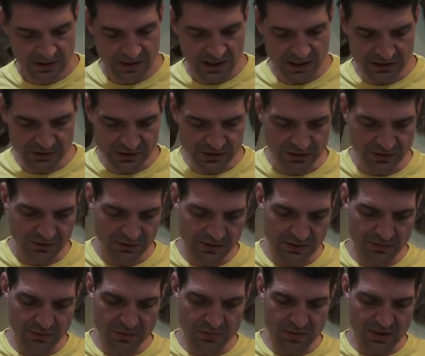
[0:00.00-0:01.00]
Actually, you know what?
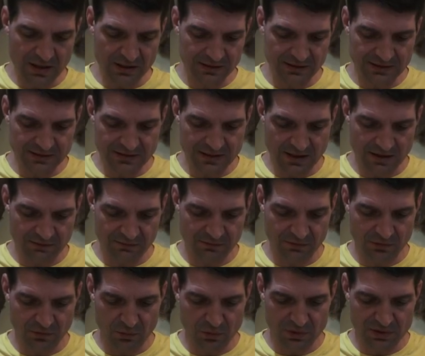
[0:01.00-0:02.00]
Let me back this out
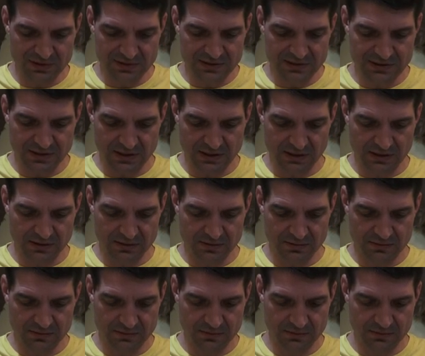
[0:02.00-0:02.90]
for 1 second.